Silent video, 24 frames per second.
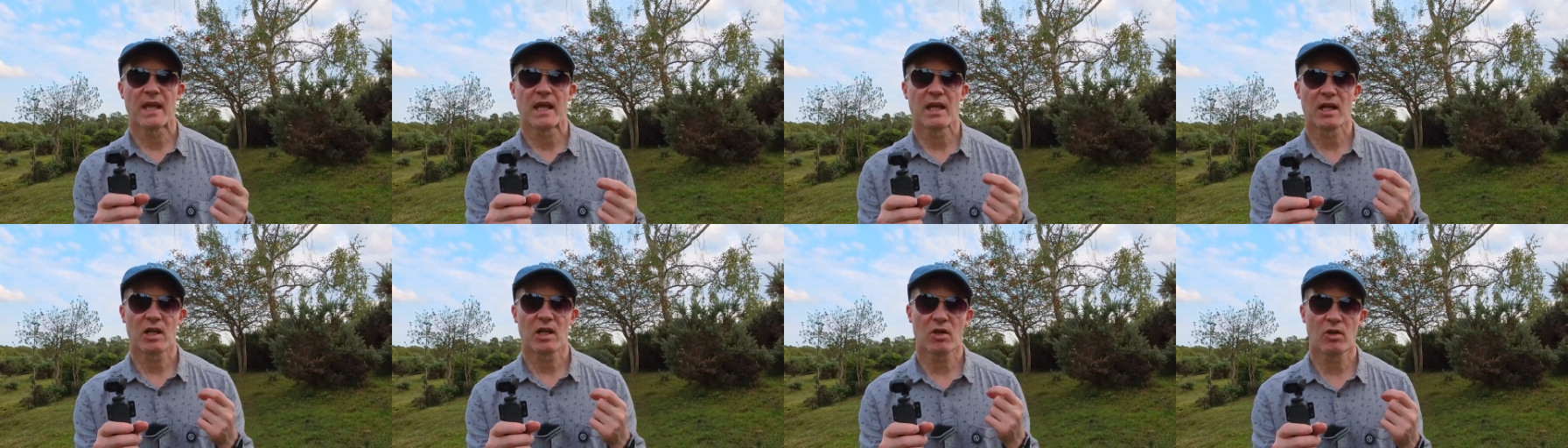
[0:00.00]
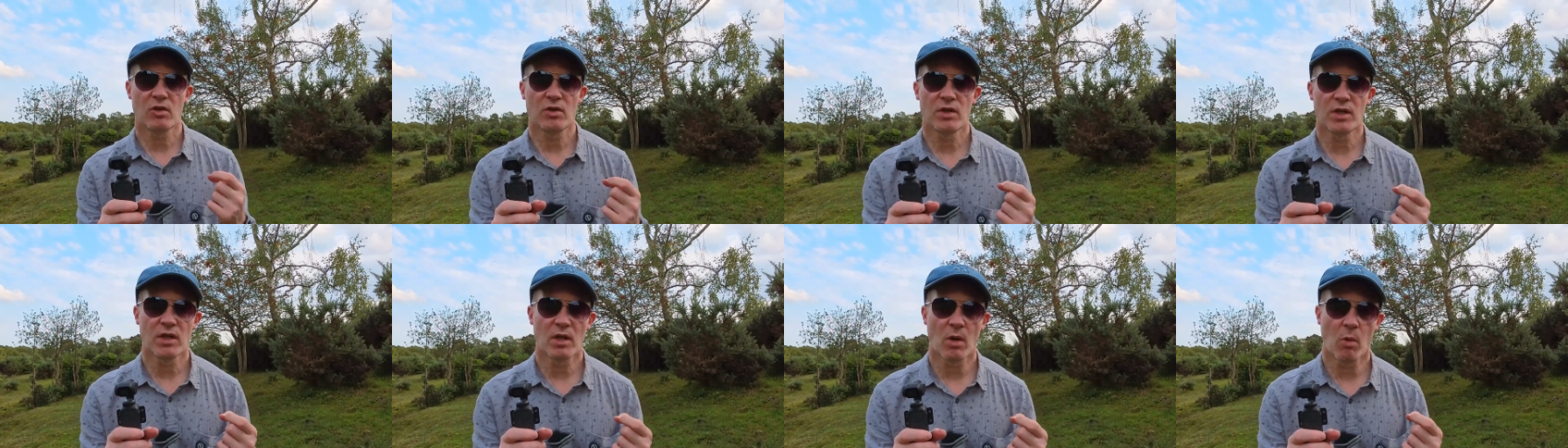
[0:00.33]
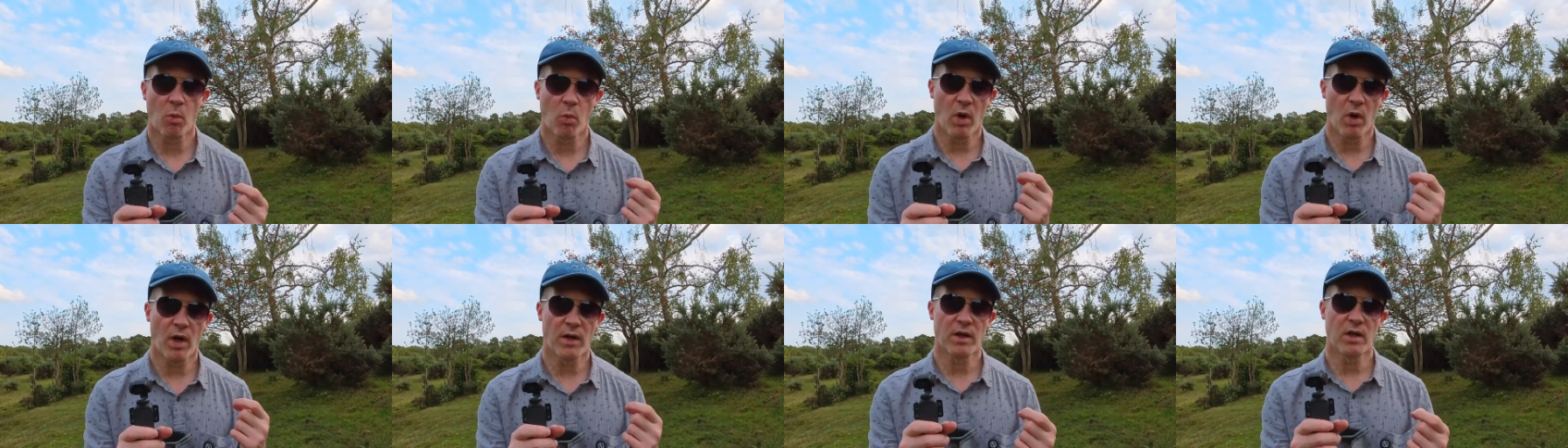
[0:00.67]

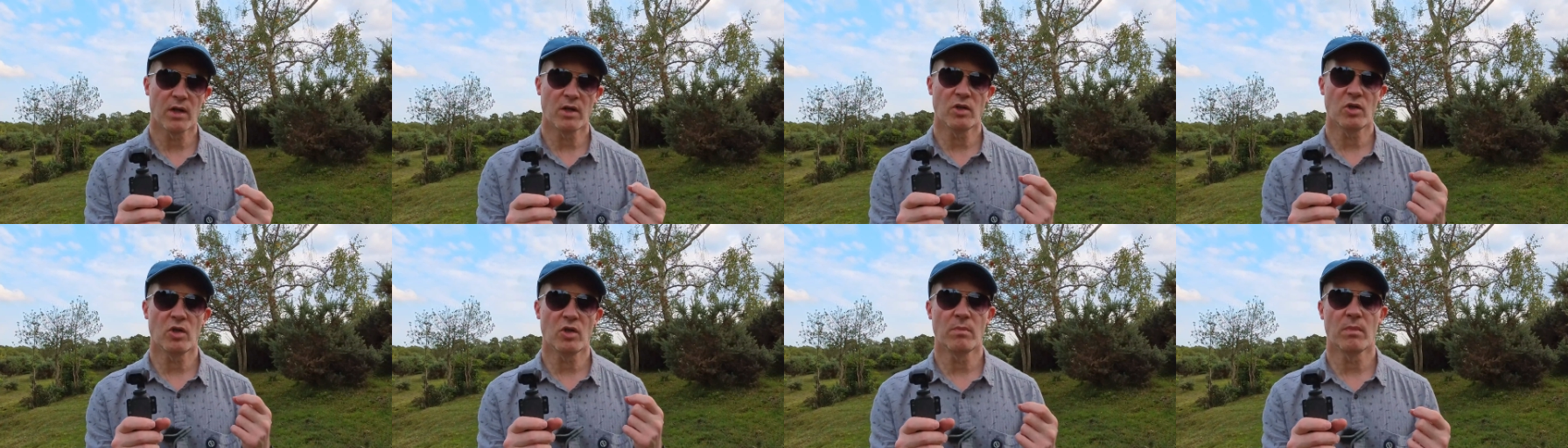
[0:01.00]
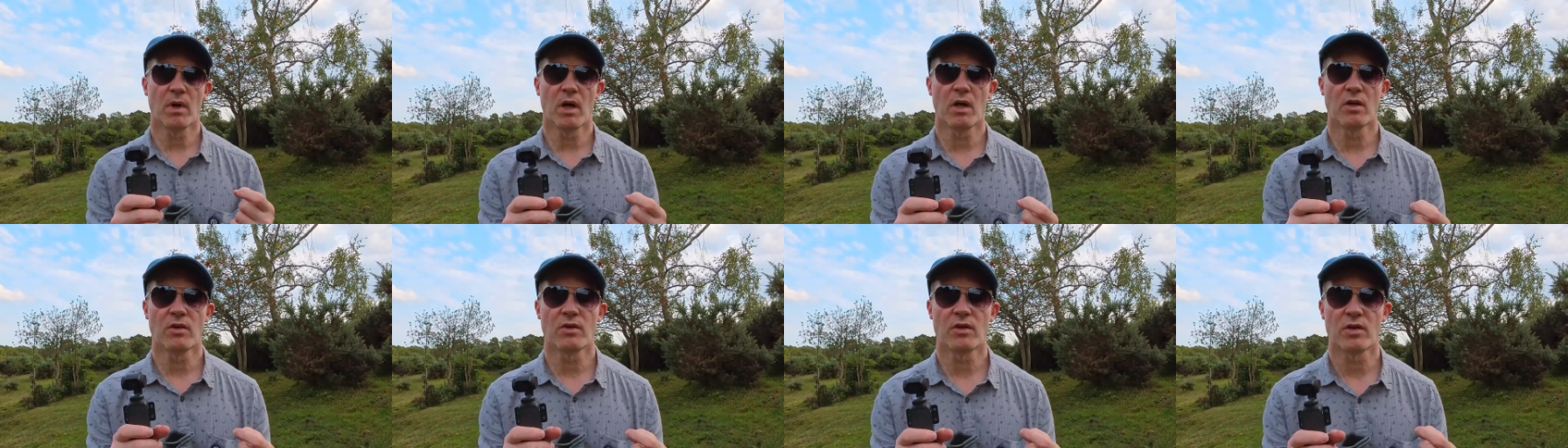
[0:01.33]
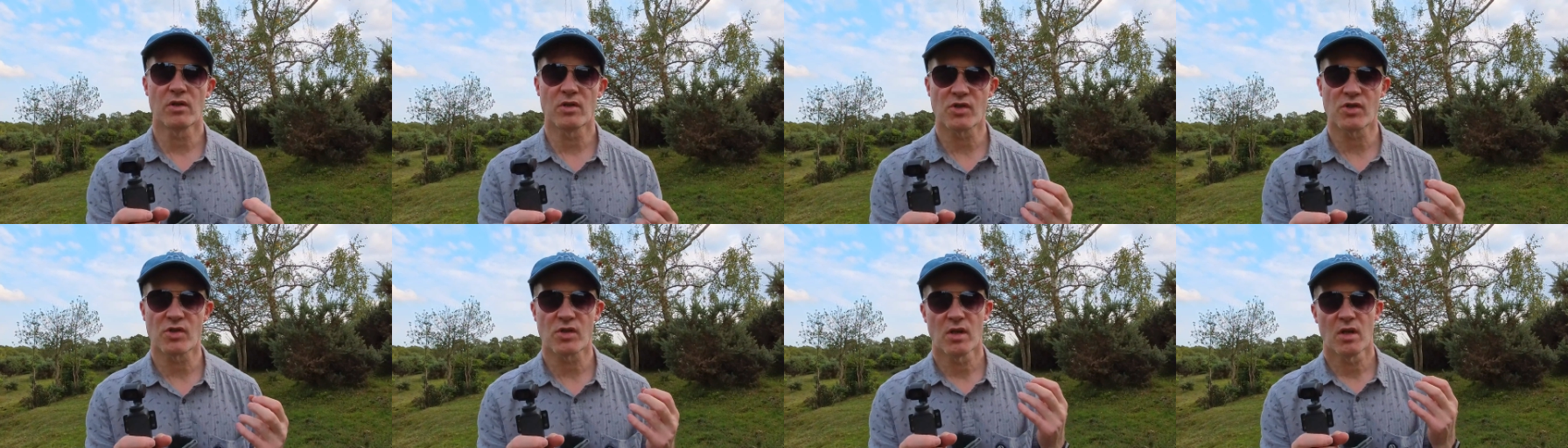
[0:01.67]
including one new mode
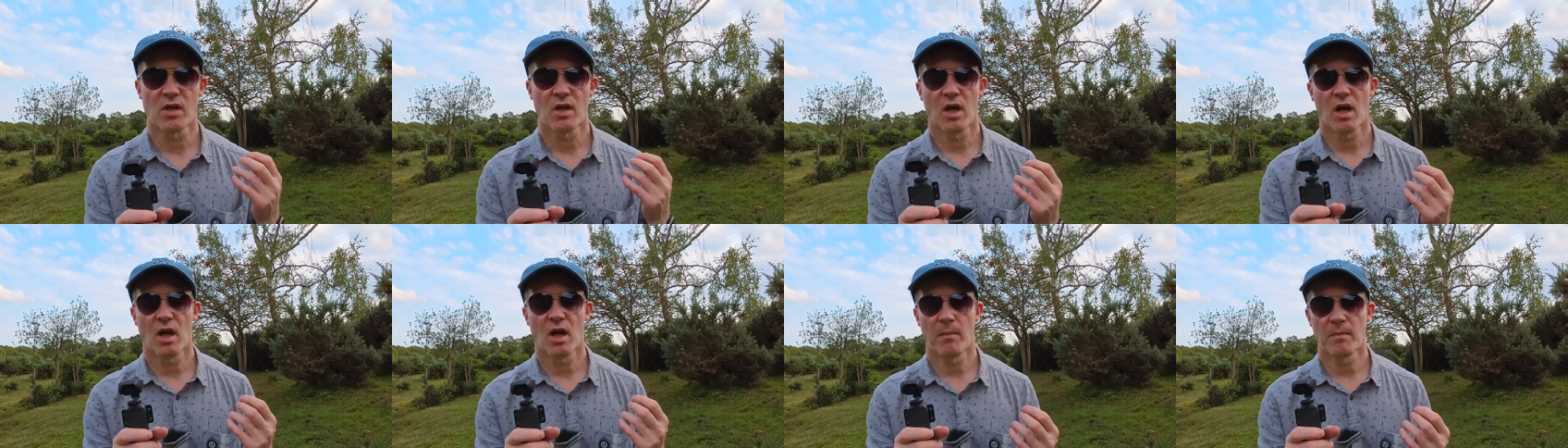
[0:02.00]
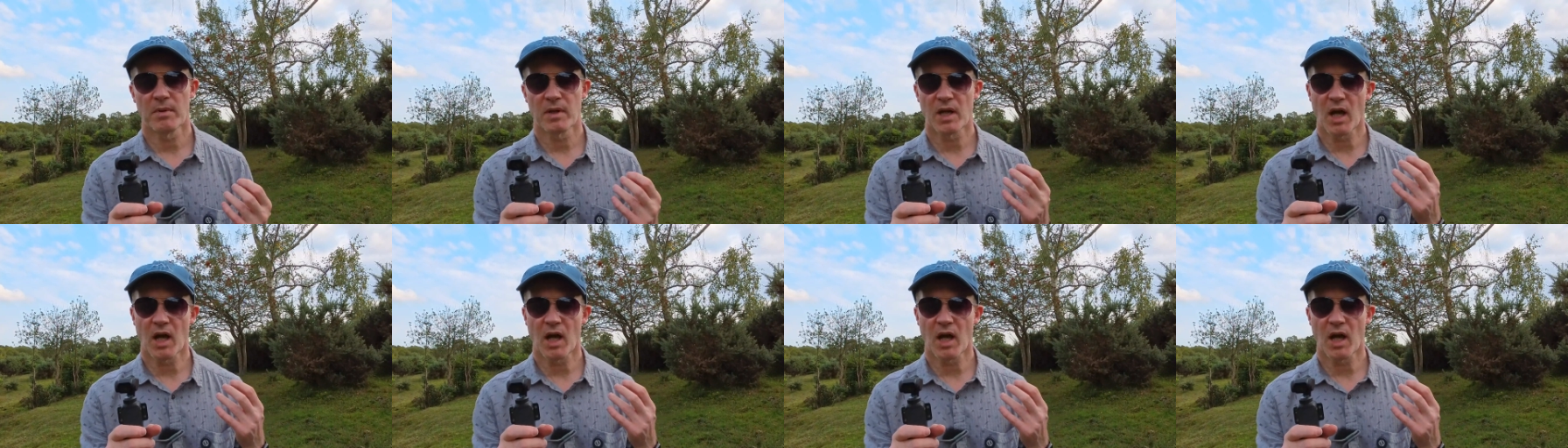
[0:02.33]
that's um,